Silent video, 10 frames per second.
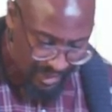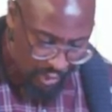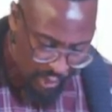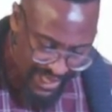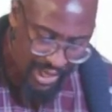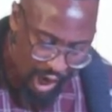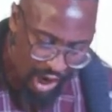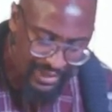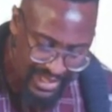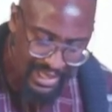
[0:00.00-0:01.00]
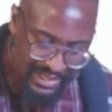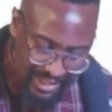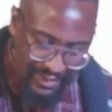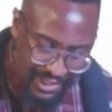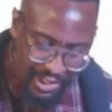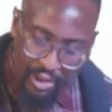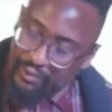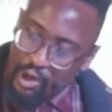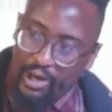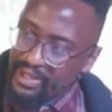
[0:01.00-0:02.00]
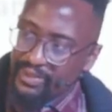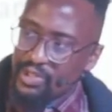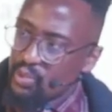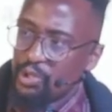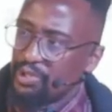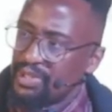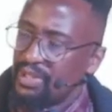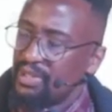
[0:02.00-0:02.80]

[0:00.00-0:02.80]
We are the activity of God in this world.